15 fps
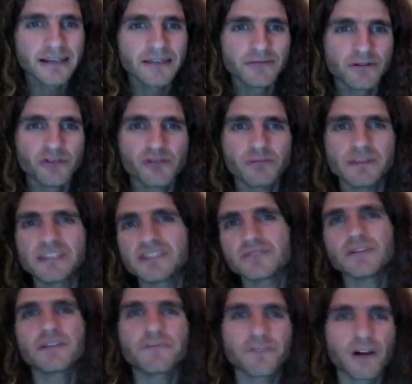What have we been
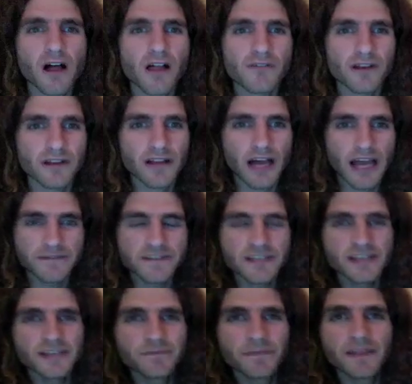doing for all of our lives?
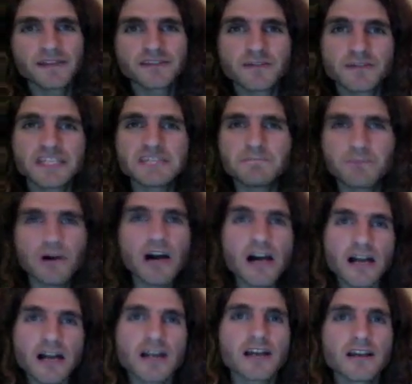So this
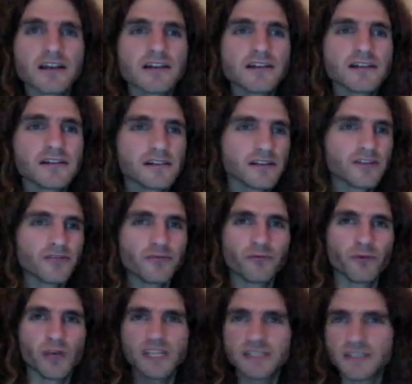book
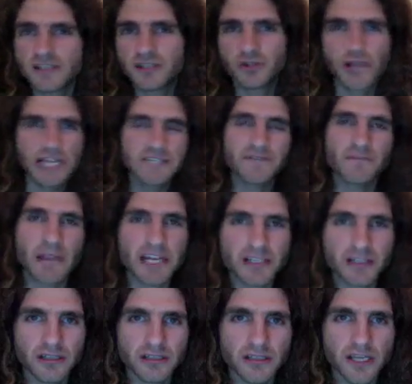was
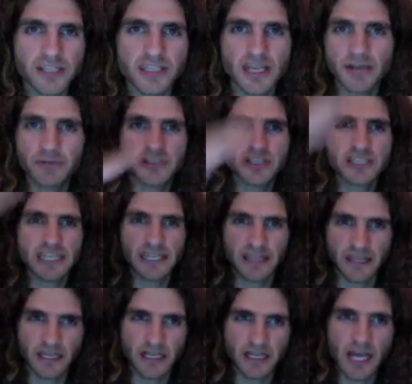transformational. It was just like
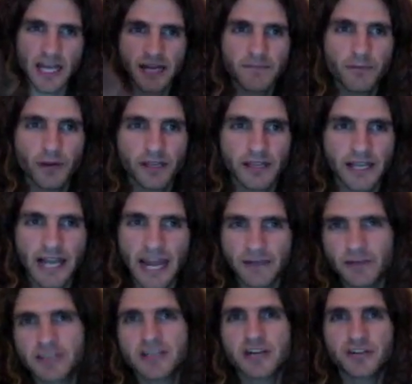the cutting point. Like, I
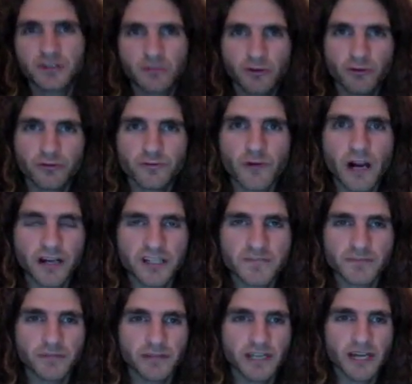read Dr. Norman Walker's
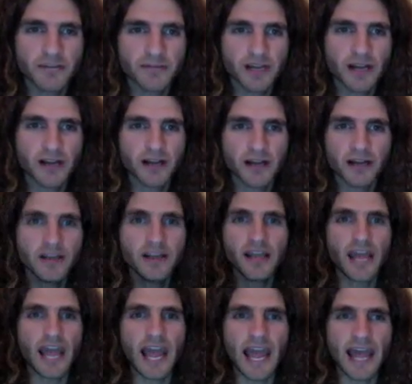book, Become Younger,
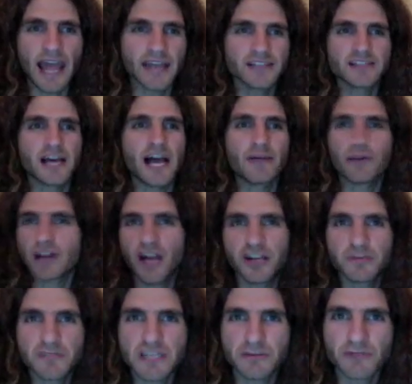and I went
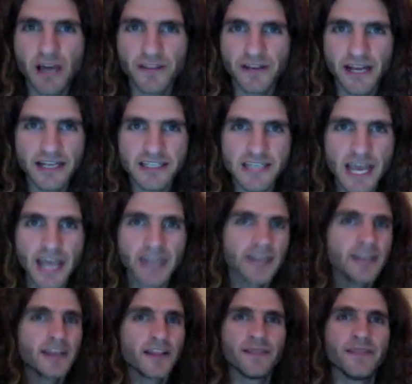100% raw the next day.
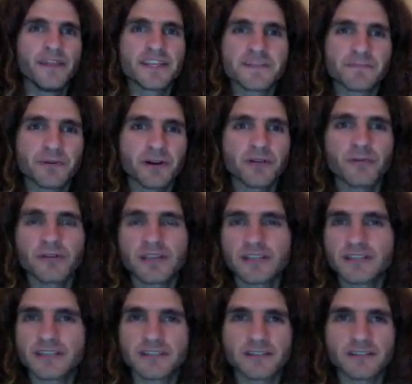This book
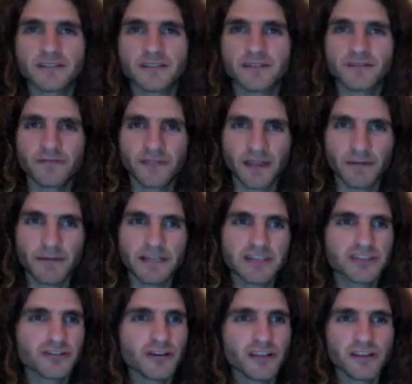was that I'm about to
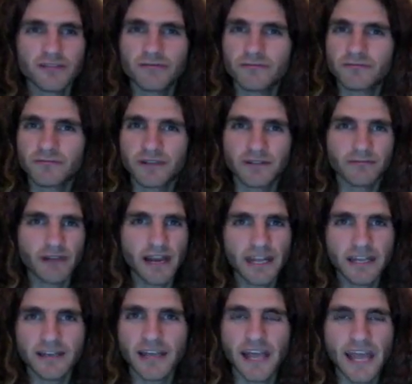show you. We read
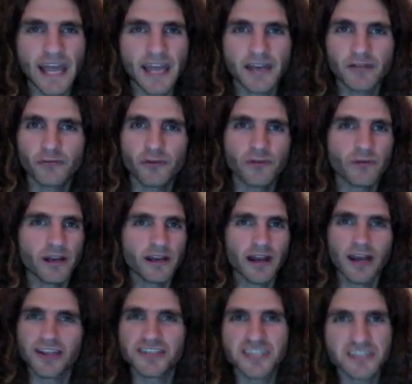it, and we went
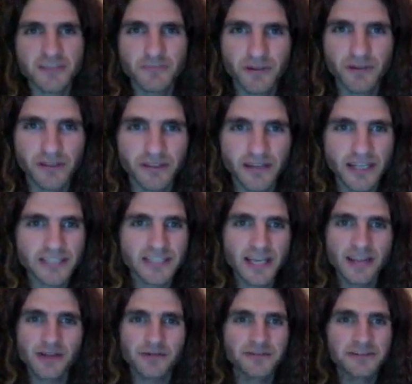unassisted birth the next day.
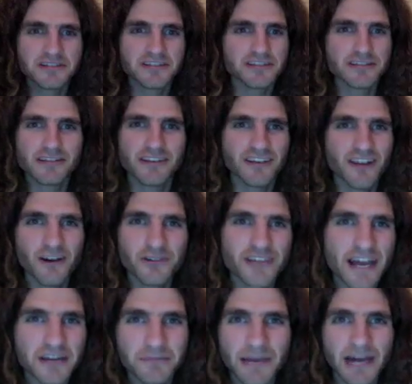There was just no
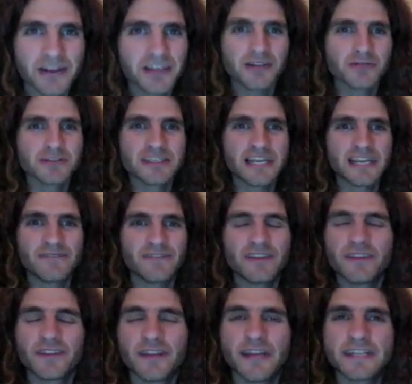doubt about it. It was not
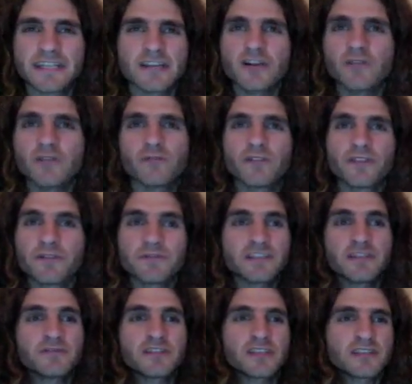even it took it was
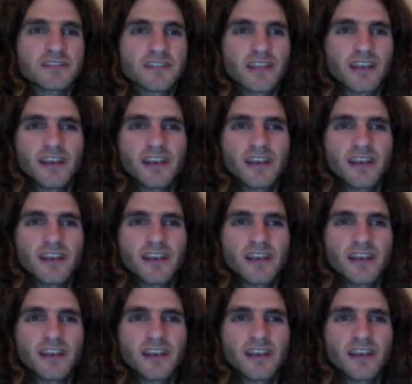just